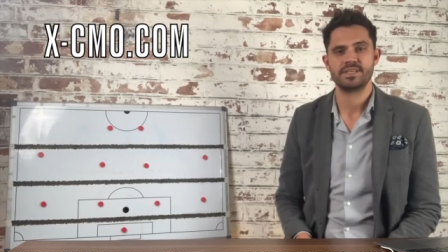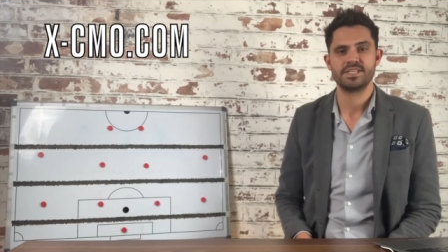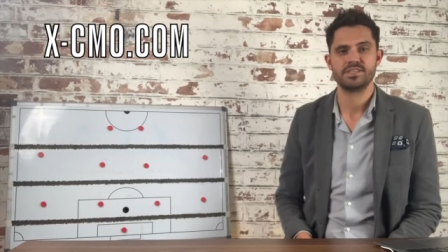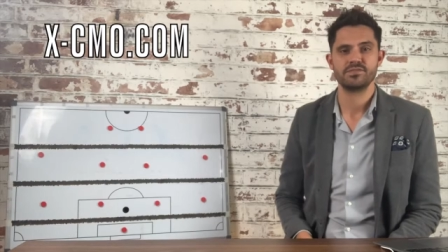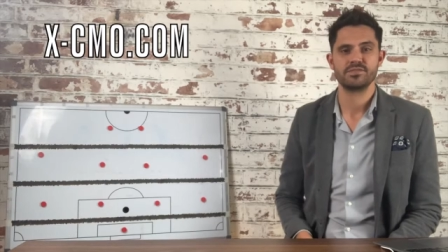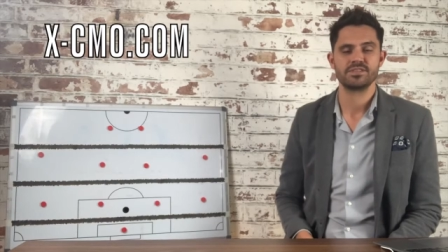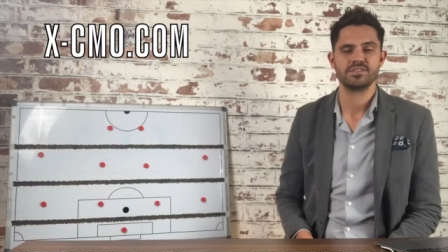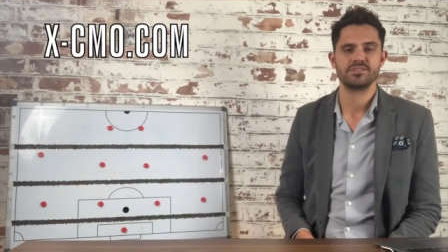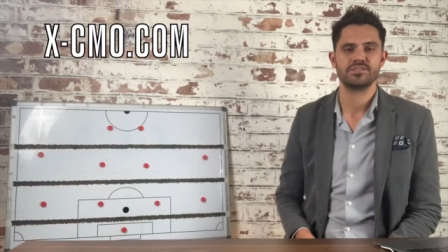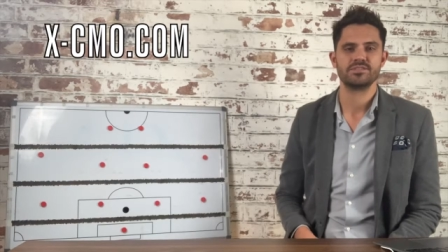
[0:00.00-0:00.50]
you
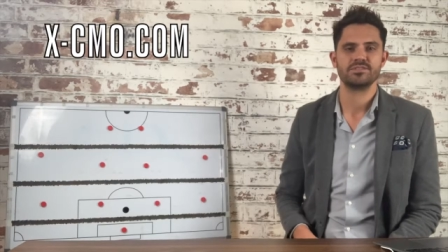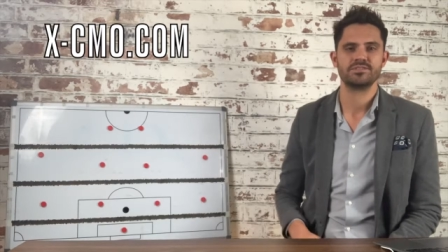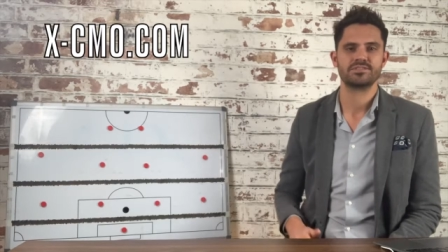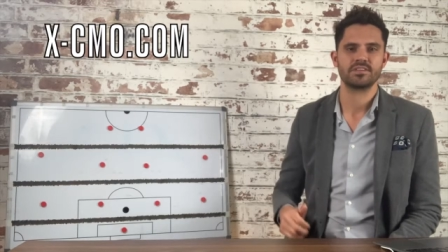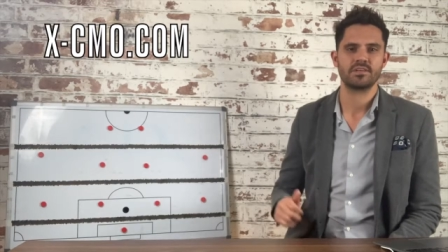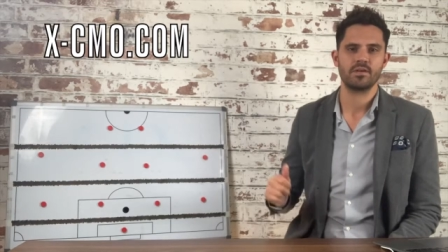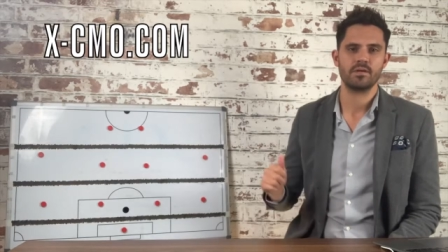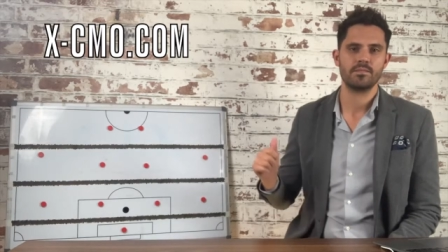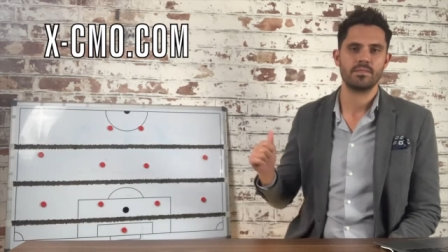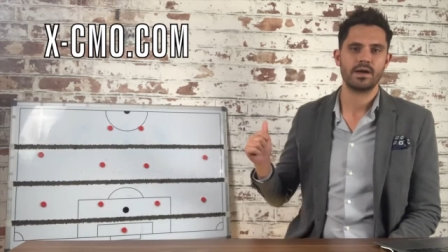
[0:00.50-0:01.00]
can do
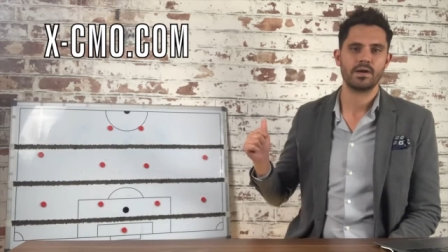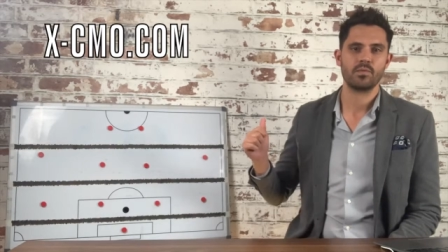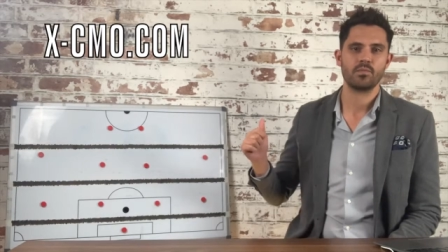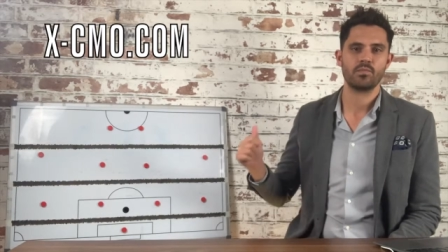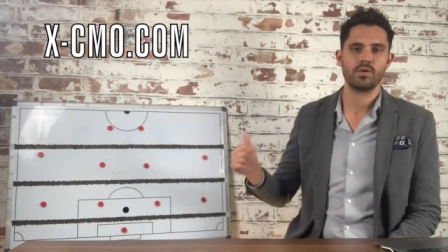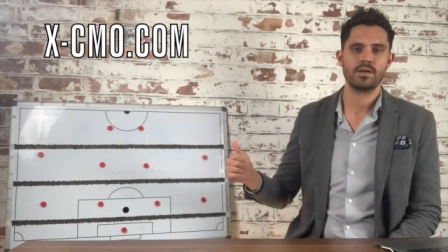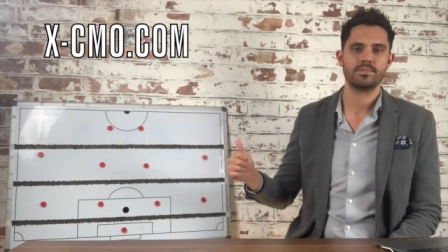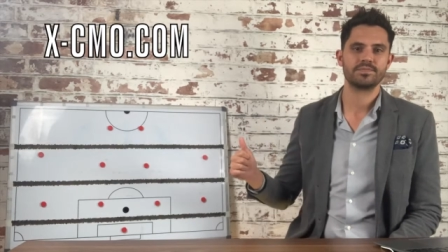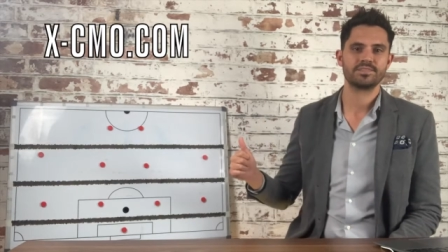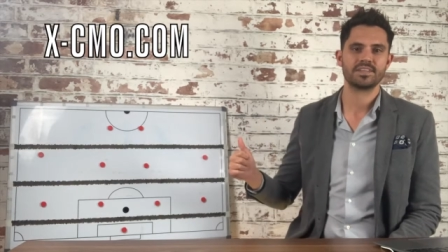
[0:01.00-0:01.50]
so at my
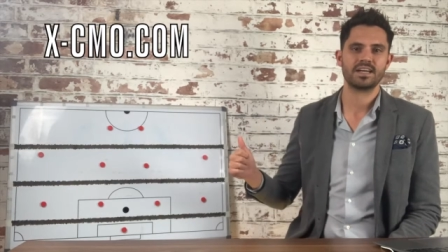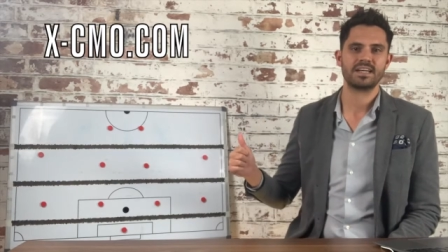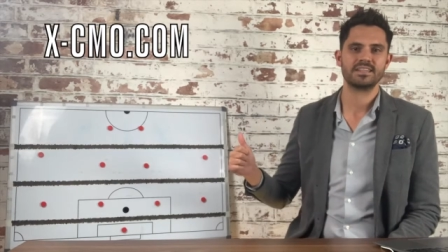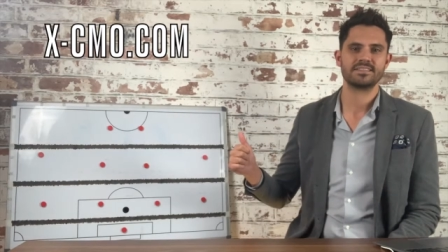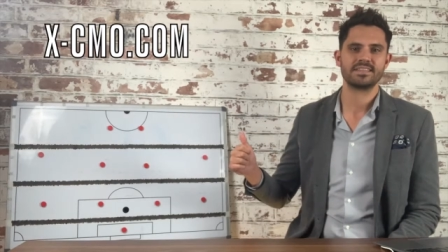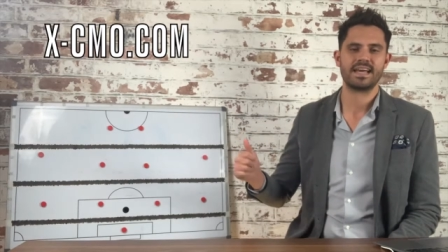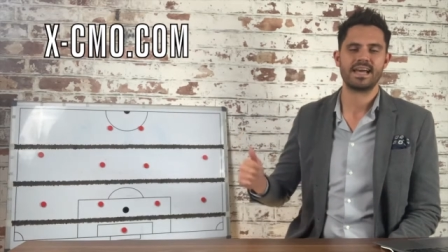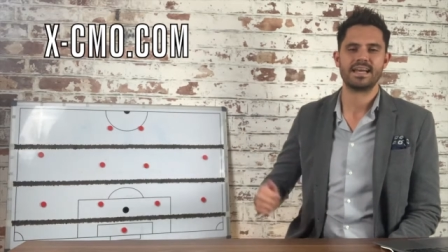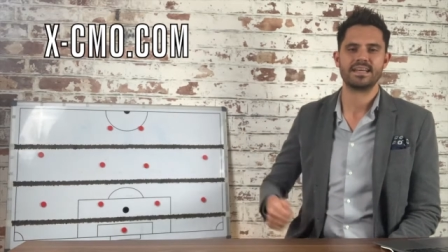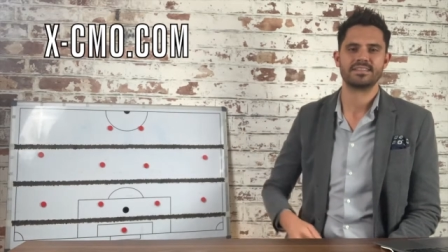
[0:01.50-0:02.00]

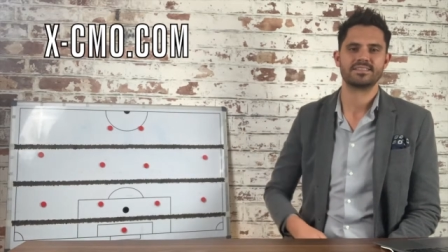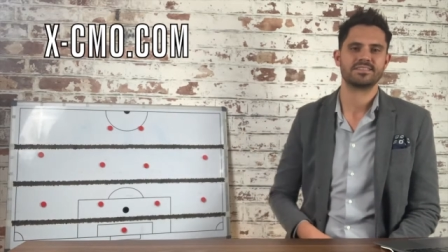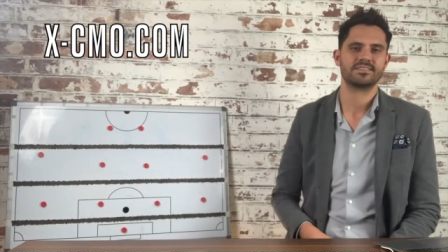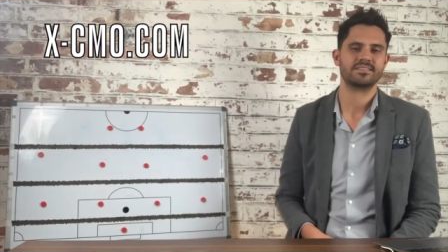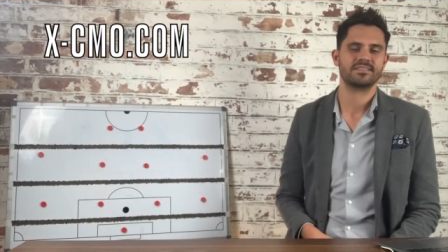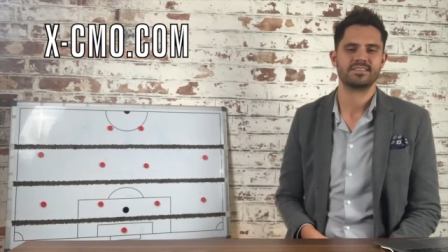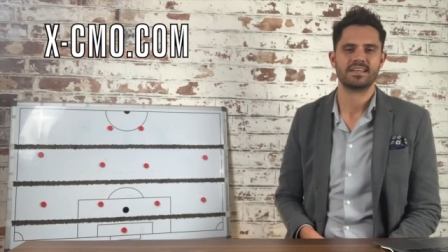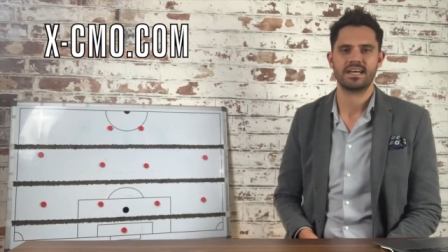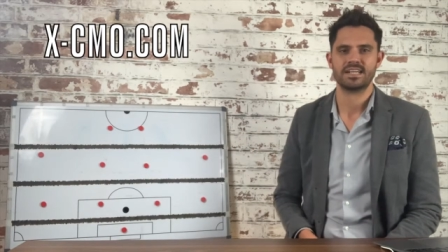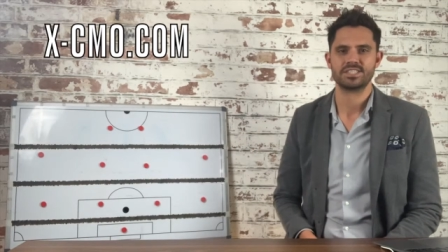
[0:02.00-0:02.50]
website,
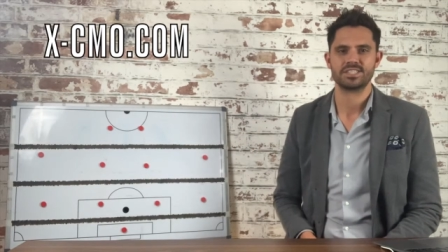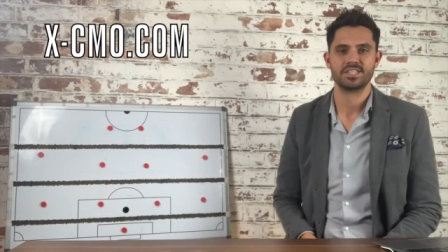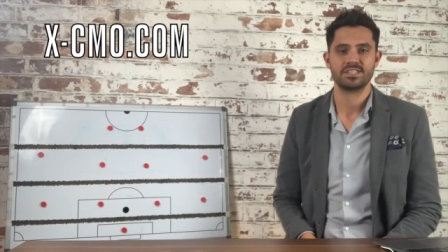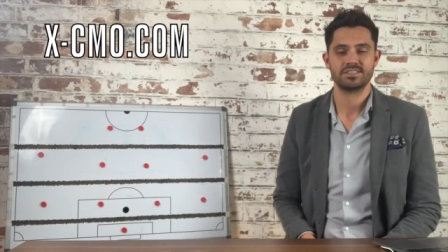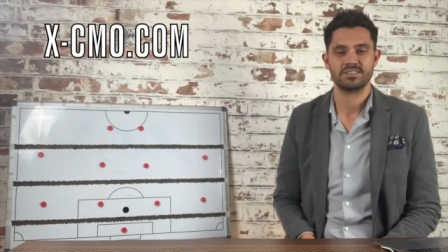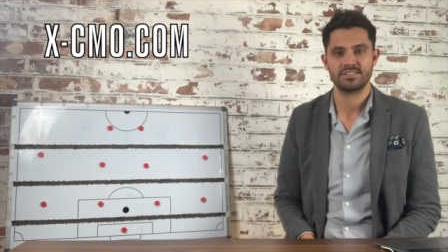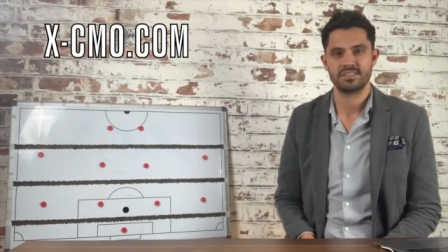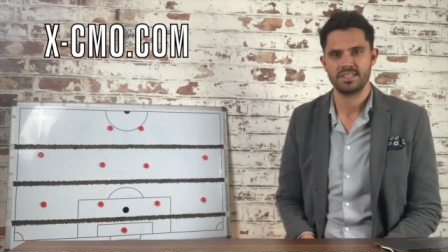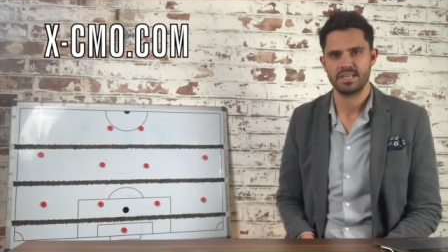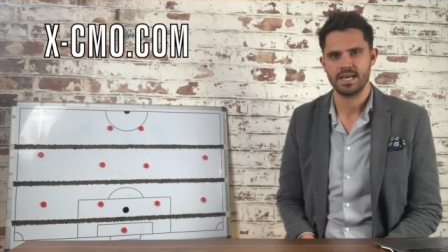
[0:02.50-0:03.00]

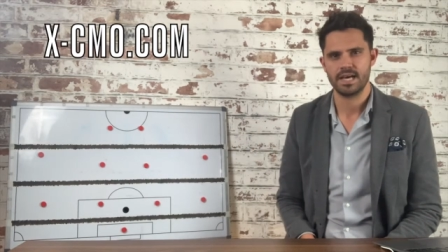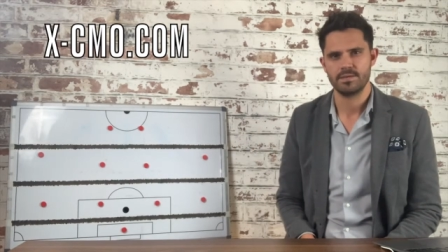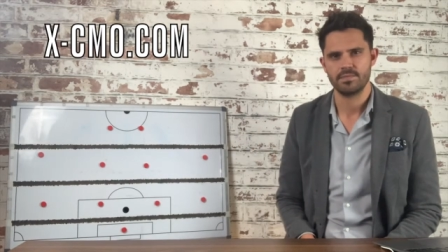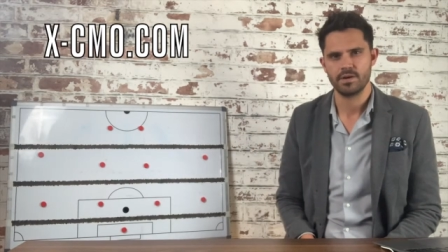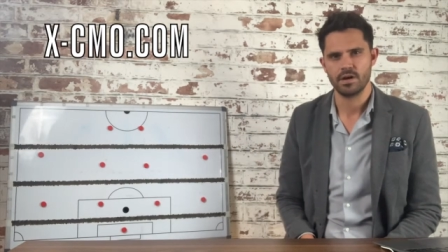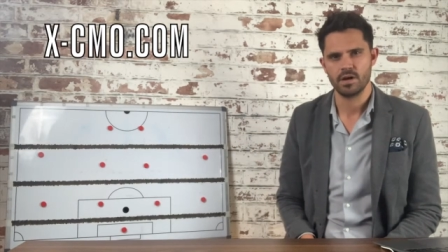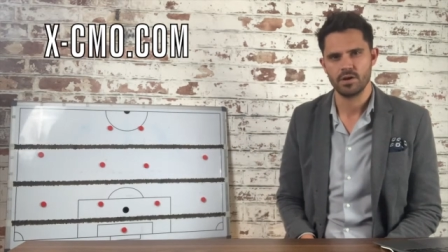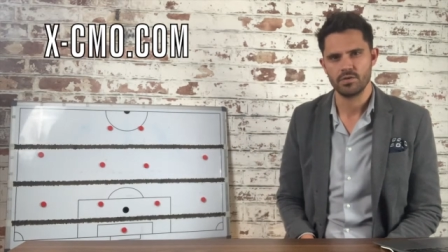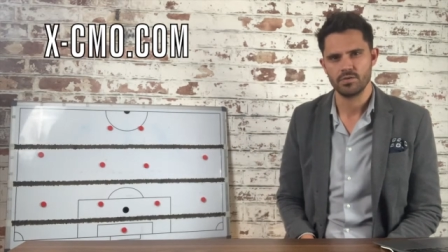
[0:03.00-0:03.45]
x-cmo.com.